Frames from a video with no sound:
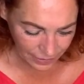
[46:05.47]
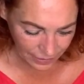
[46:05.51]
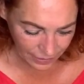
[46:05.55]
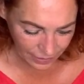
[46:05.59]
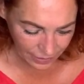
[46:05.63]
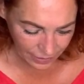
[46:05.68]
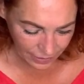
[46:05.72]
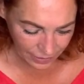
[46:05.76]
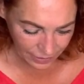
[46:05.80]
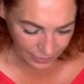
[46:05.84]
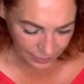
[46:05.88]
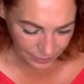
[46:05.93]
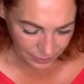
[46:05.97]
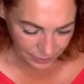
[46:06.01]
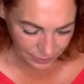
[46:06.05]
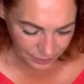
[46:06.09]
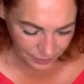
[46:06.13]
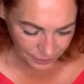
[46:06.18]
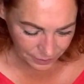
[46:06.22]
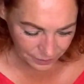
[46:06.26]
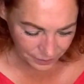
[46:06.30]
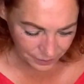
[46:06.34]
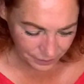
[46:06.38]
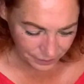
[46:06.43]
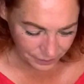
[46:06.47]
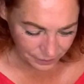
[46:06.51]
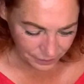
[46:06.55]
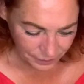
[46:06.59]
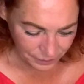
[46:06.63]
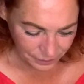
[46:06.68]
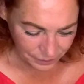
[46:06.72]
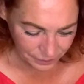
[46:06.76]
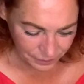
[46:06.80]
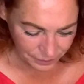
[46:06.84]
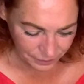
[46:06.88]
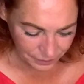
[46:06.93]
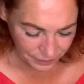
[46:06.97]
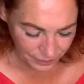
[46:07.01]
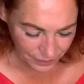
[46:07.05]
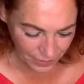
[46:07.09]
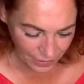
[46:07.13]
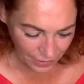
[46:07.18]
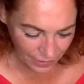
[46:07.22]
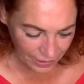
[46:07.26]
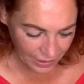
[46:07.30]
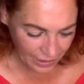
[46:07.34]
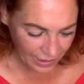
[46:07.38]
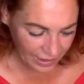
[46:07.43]
Um,
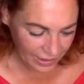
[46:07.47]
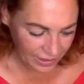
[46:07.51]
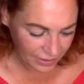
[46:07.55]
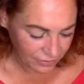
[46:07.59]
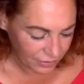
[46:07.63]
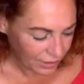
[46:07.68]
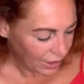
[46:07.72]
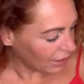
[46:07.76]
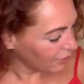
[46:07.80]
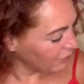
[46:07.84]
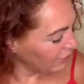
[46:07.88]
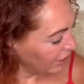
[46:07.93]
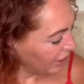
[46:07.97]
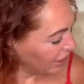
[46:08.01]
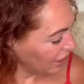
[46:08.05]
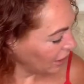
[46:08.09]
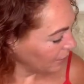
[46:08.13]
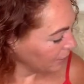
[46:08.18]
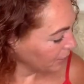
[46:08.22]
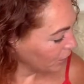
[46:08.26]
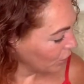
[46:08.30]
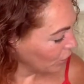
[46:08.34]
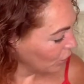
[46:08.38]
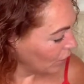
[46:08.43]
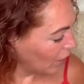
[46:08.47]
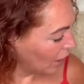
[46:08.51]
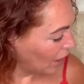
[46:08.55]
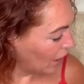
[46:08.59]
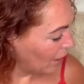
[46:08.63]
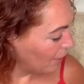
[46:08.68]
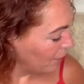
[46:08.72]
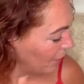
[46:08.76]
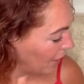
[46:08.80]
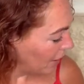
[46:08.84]
okay, right, I reckon I'm caught up.